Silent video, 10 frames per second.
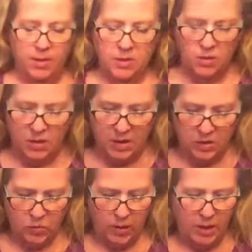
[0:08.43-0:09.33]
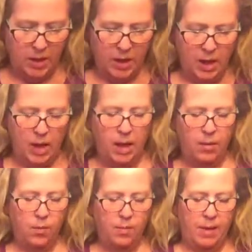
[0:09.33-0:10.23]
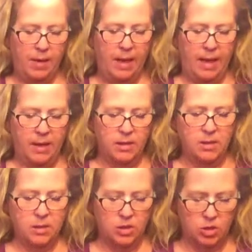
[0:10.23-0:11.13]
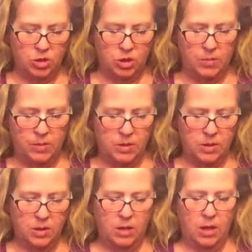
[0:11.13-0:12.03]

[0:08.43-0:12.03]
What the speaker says: So this one, I want my lattice strips